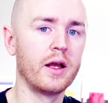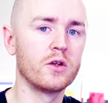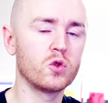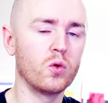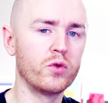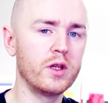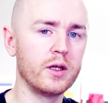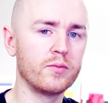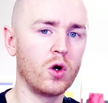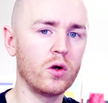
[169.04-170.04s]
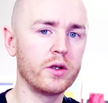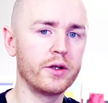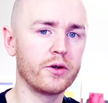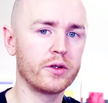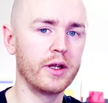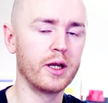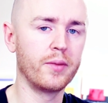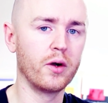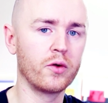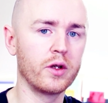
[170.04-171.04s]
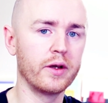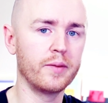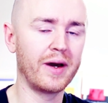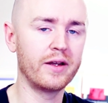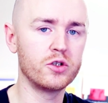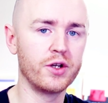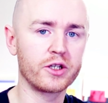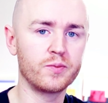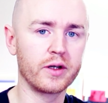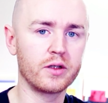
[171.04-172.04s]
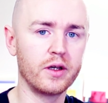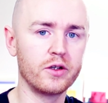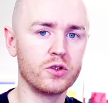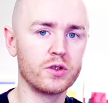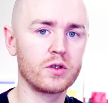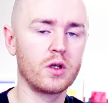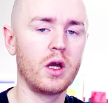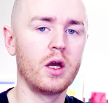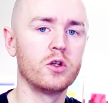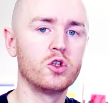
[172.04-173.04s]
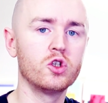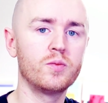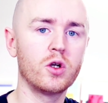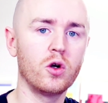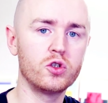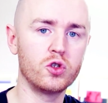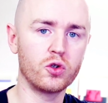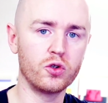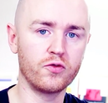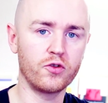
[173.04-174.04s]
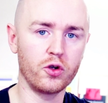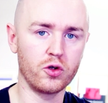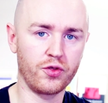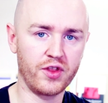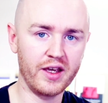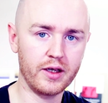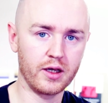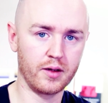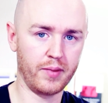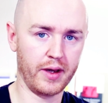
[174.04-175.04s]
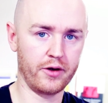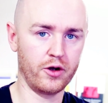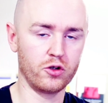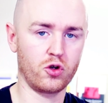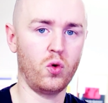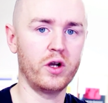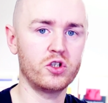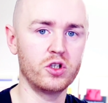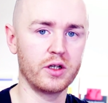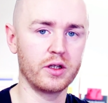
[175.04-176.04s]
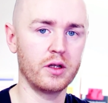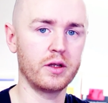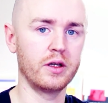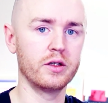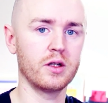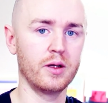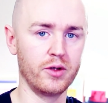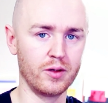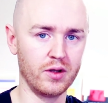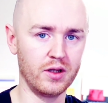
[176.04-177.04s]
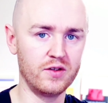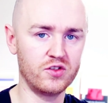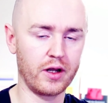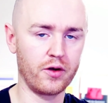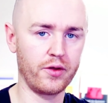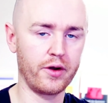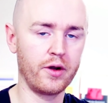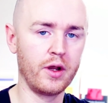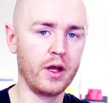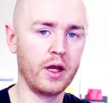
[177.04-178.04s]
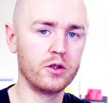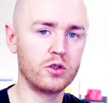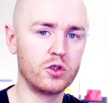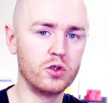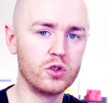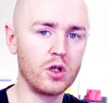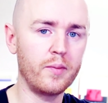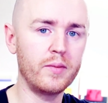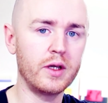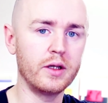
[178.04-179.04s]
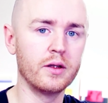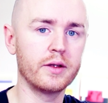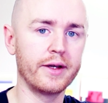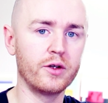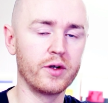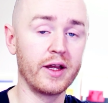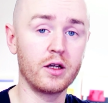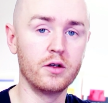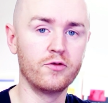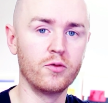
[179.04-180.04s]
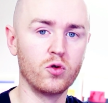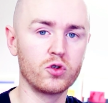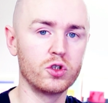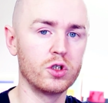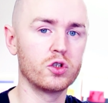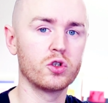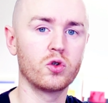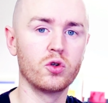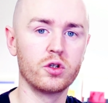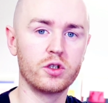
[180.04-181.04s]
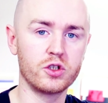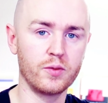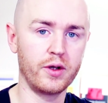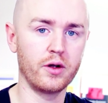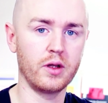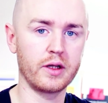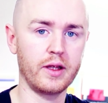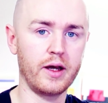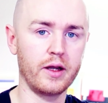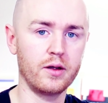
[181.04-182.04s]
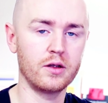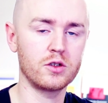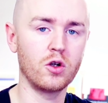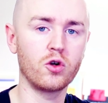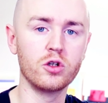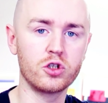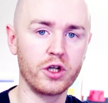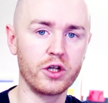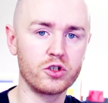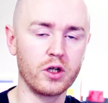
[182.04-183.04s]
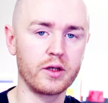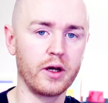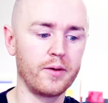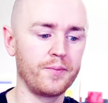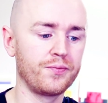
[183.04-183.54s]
So really, I'm talking here today about managing expectations. Just because you've got your thinking better and you're questioning these limiting beliefs that are there, does not mean that your negative emotion is just going to disappear like that. It's not going to change like that.